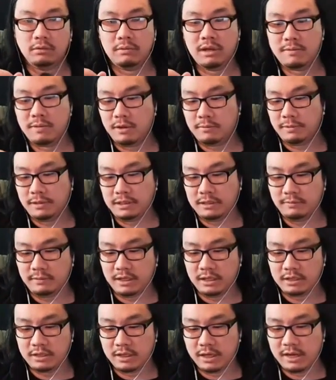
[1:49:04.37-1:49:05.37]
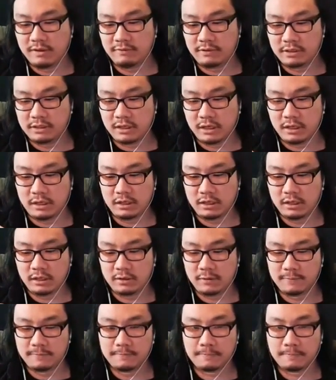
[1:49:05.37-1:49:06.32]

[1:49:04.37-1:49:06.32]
Maybe I'll play some Genshin. I haven't decided yet.